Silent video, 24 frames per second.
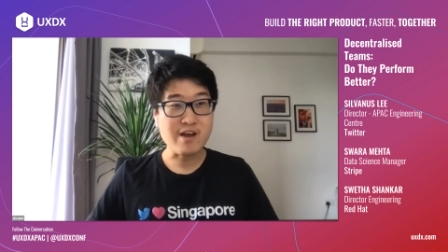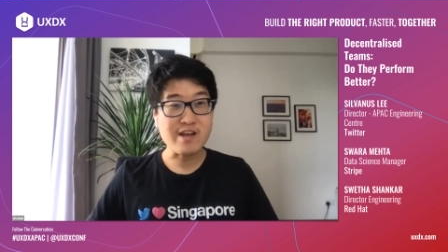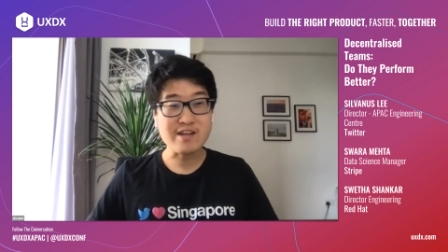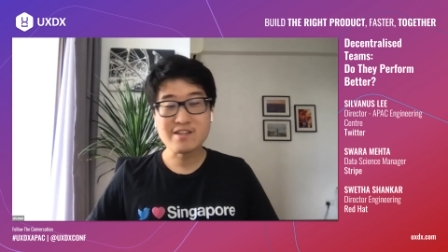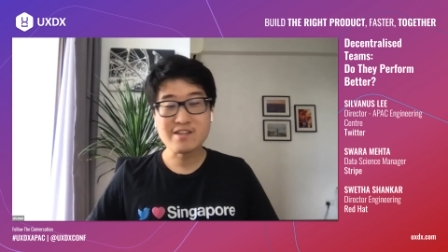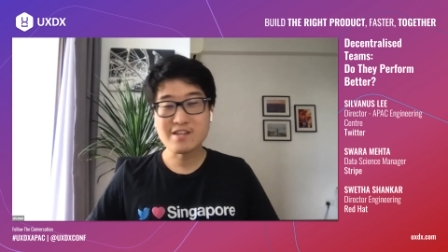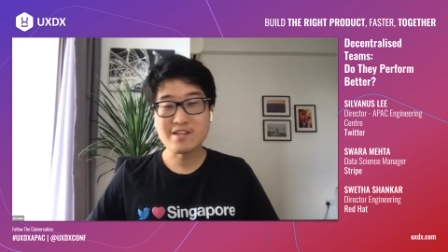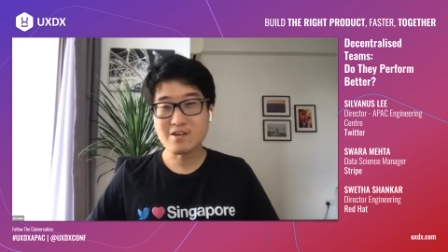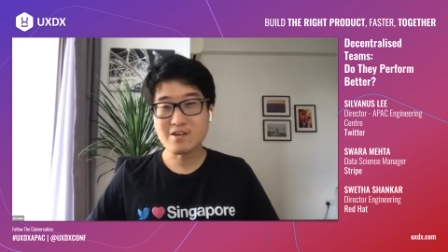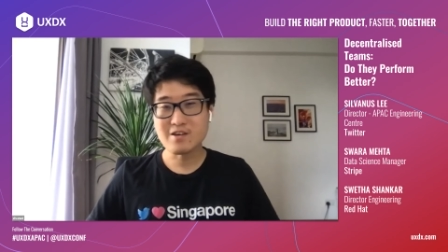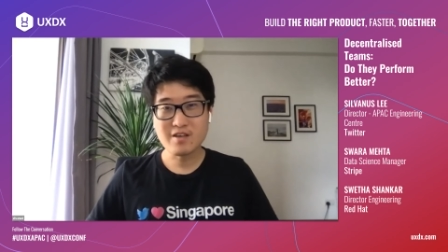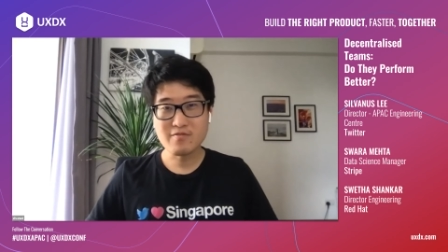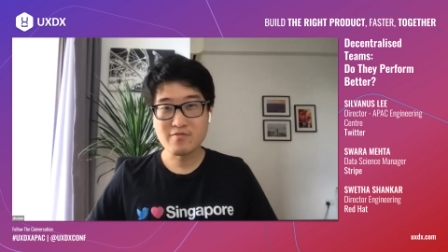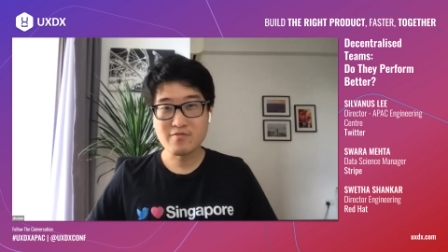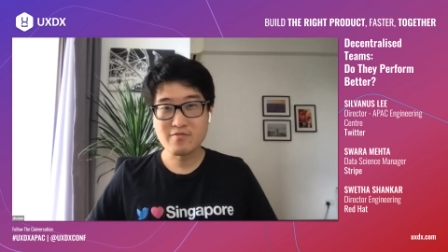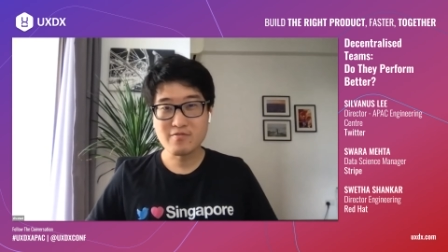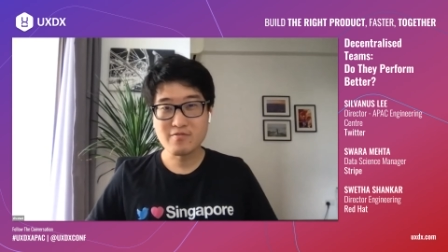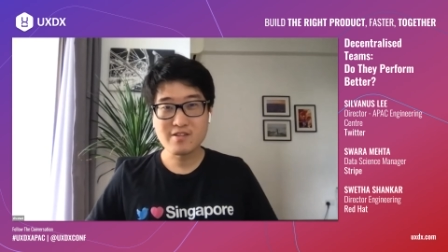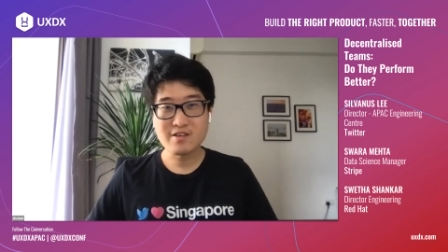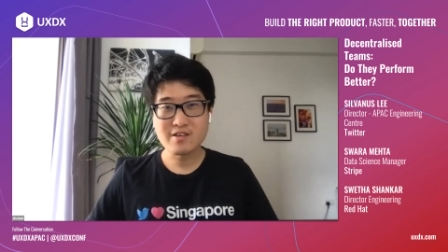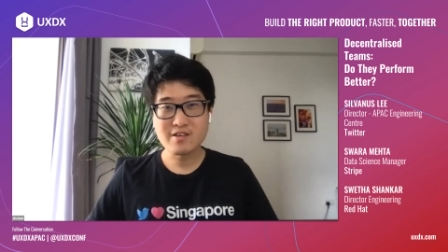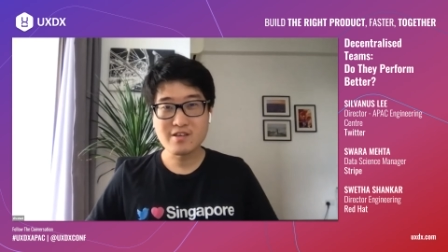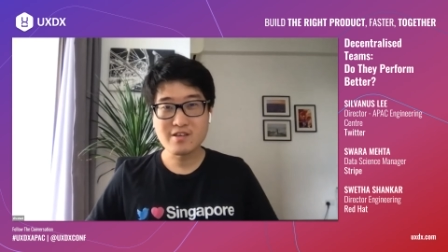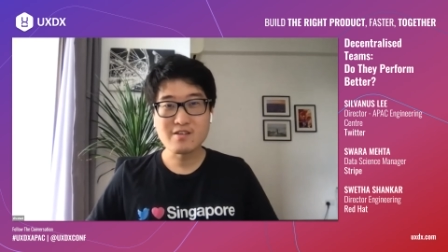write down
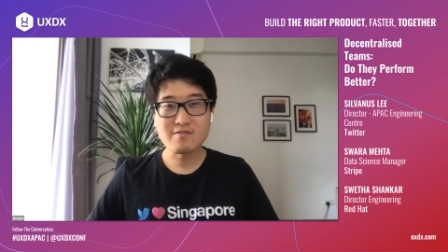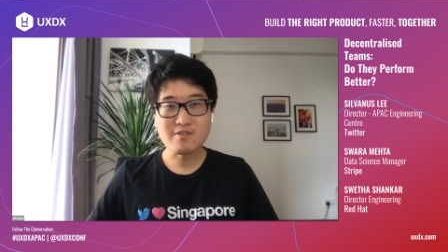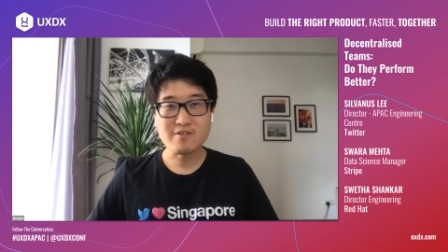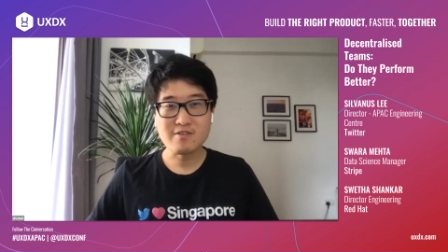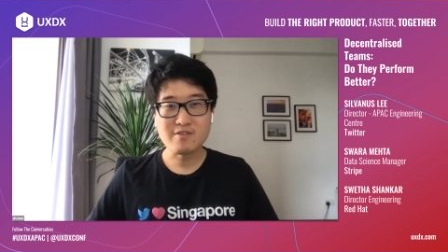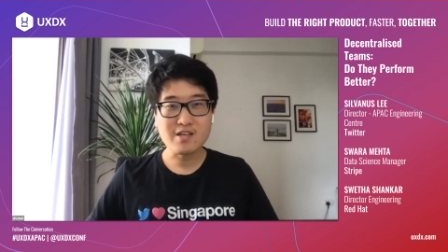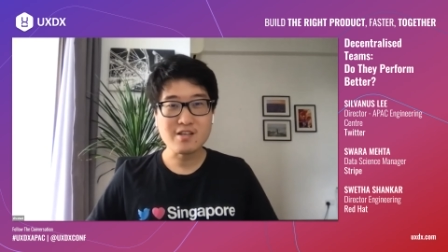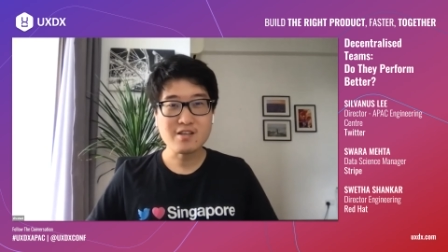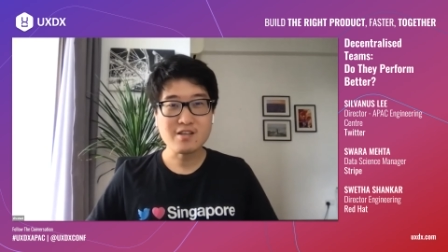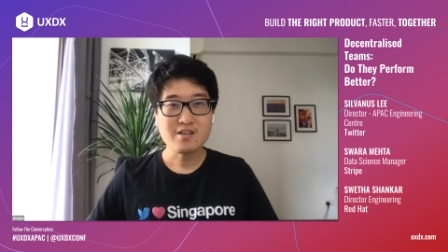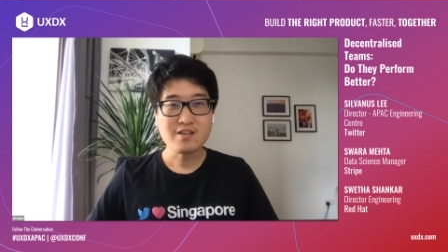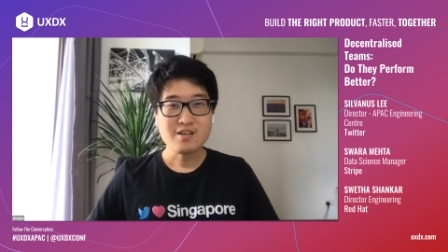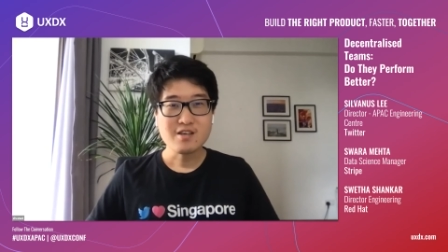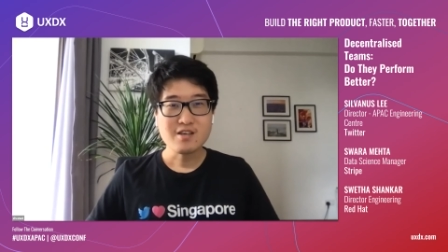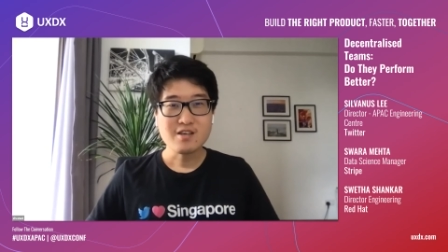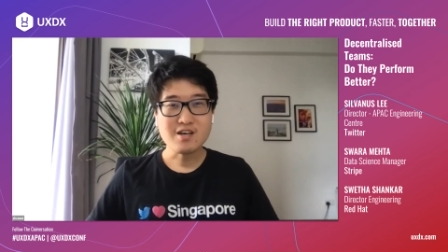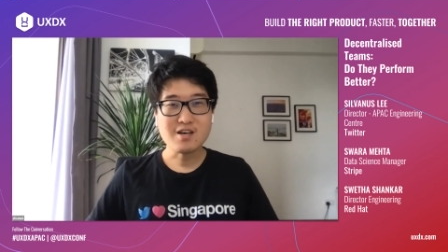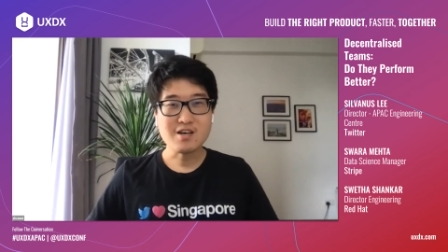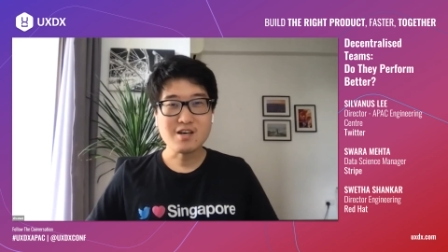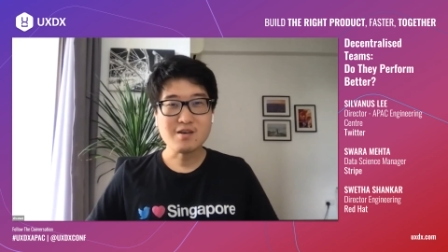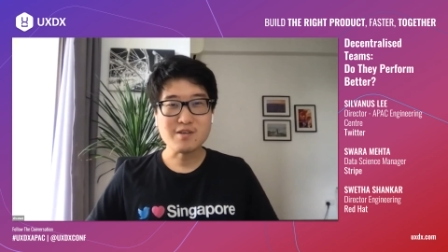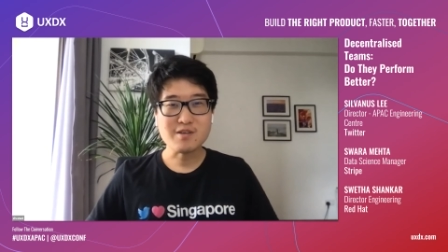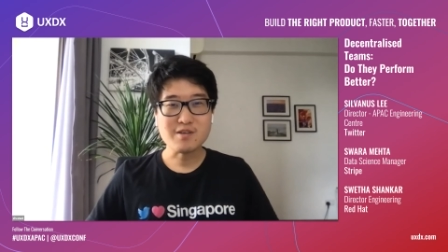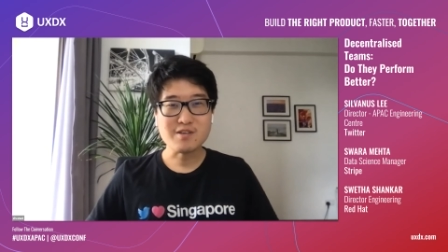everything, right?
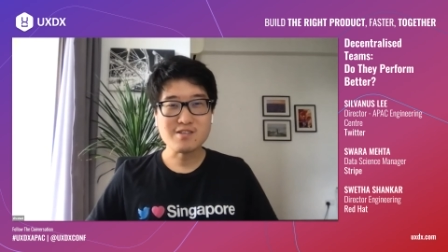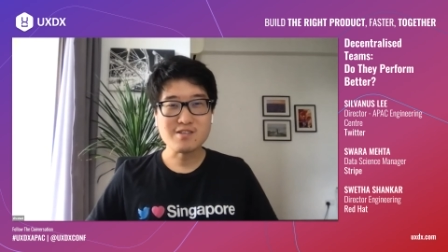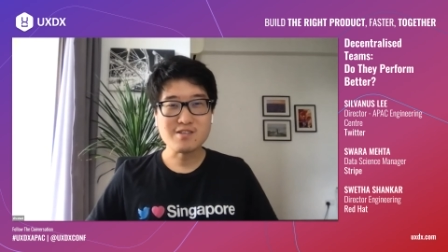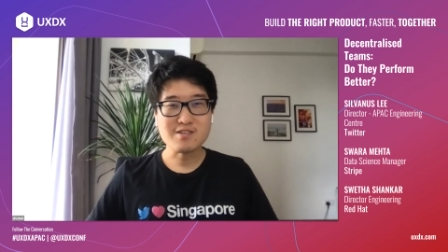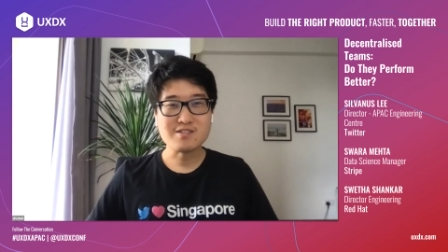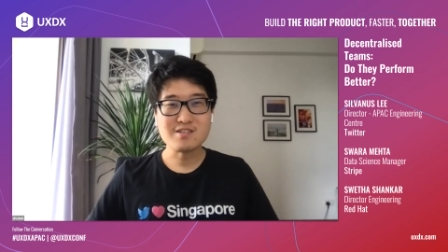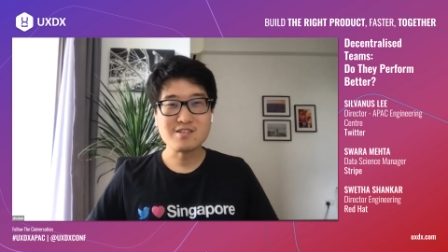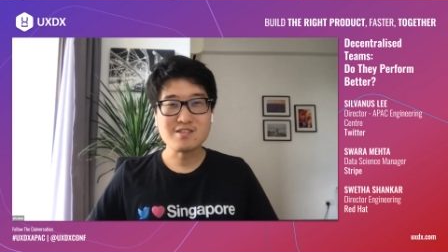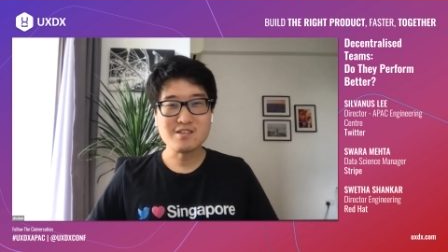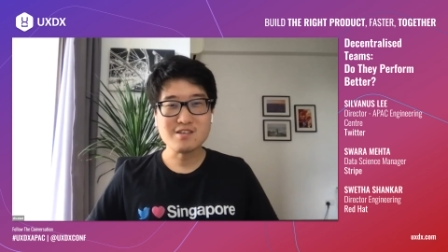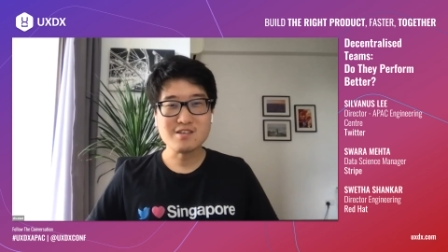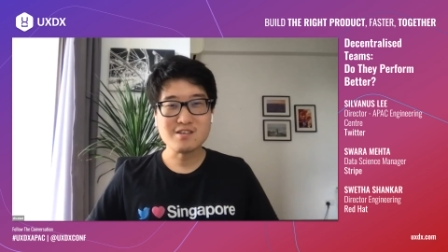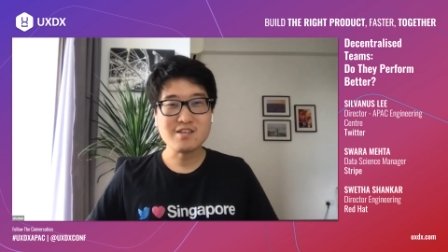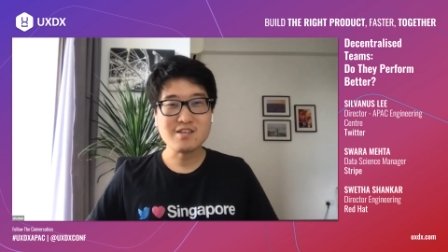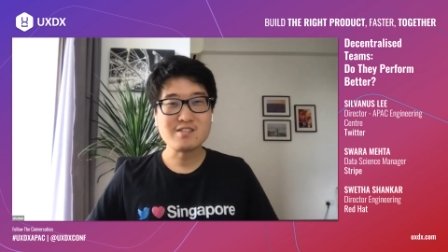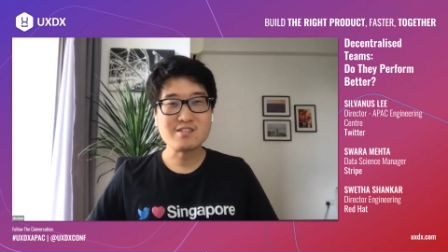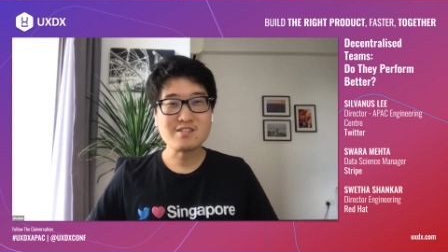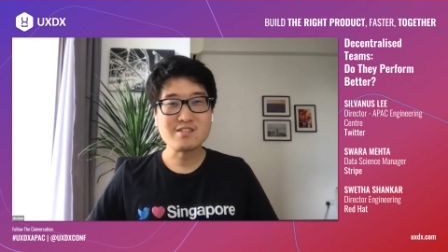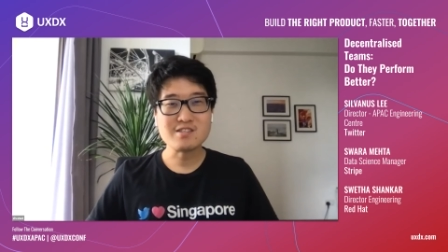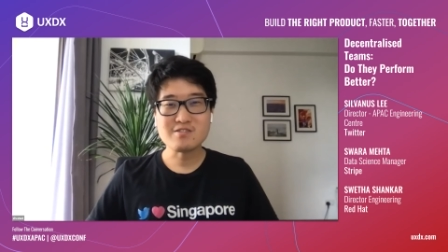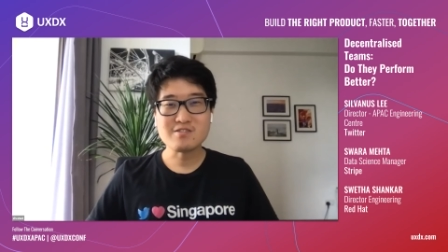Because in an